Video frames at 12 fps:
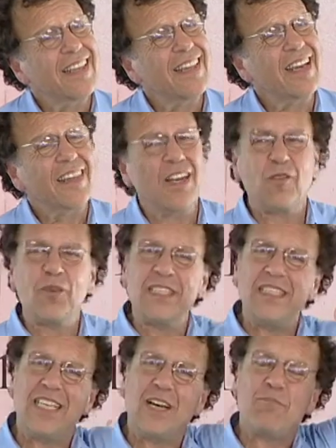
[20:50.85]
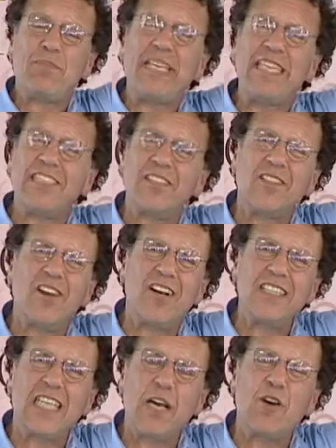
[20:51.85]
there, there was a piece a
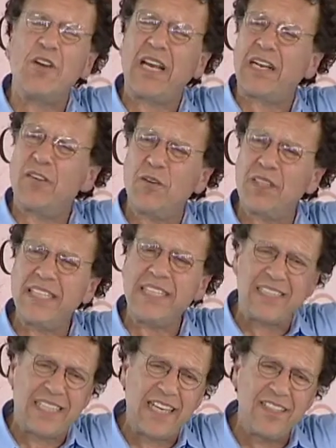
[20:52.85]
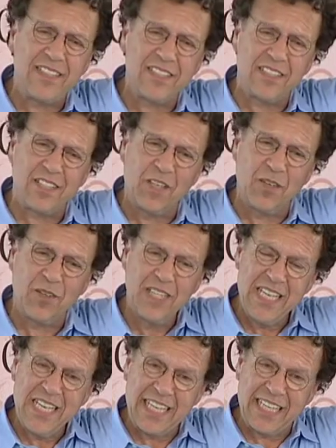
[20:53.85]
long time, oh, I don't know, at least 10 years ago
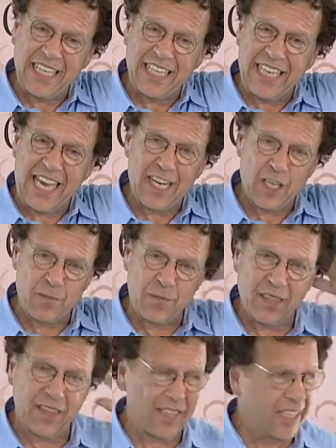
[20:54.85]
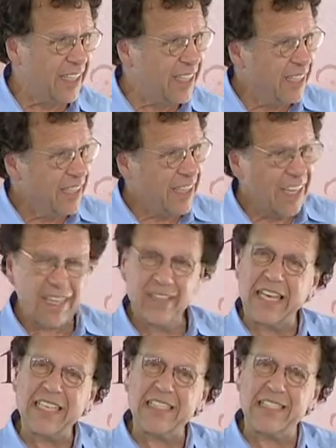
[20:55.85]
in the Atlantic Monthly and
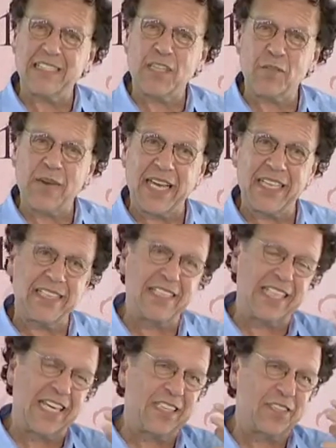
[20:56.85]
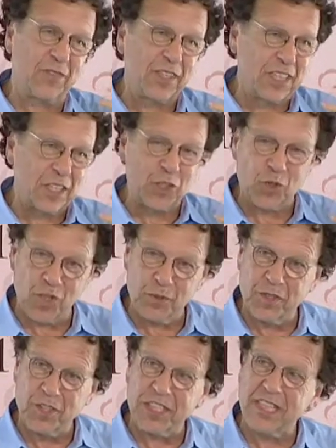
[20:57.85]
I guess the Cell magazines, they had this really
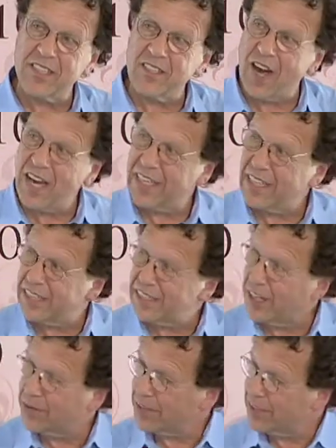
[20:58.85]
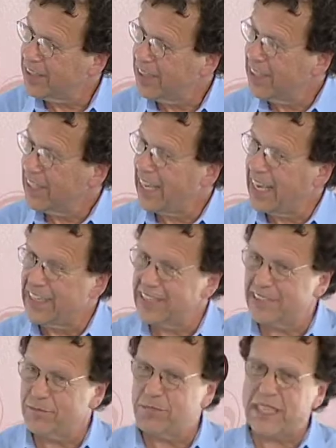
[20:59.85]
adorable looking dog on the cover. And it
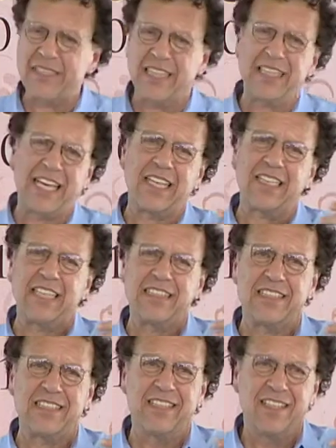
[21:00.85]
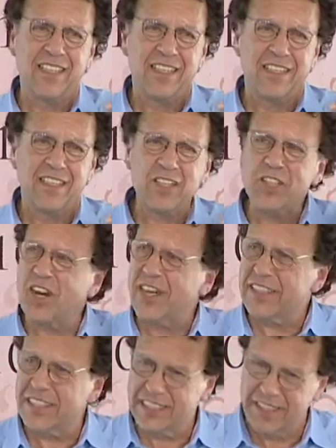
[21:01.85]
basically, and the headline says, Your
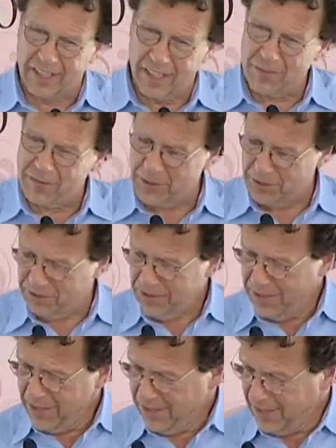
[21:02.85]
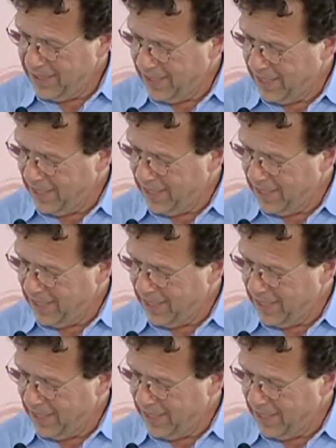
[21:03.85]
dog doesn't love you. And,